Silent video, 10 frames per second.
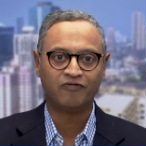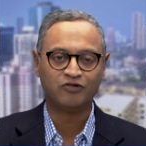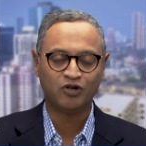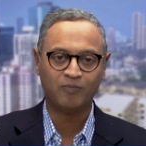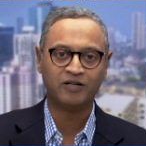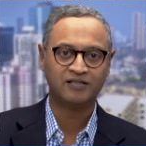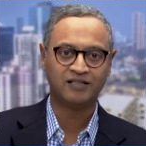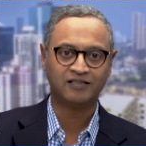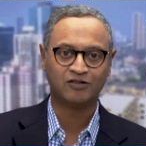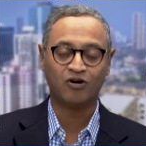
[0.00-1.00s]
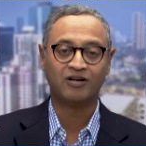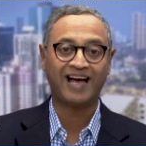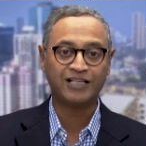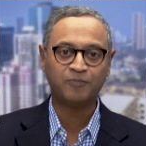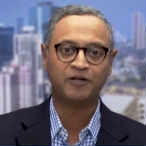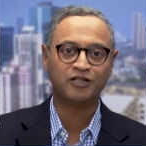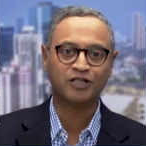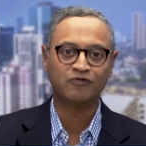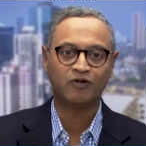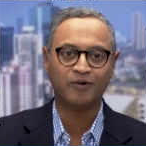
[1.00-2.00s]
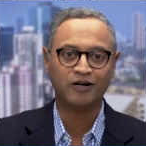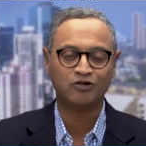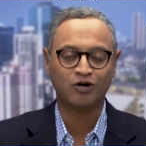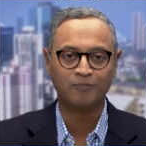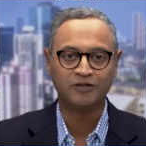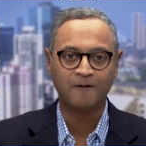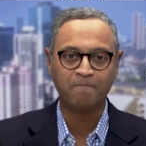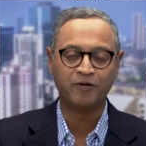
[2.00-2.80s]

joblessness or aspirations for better jobs,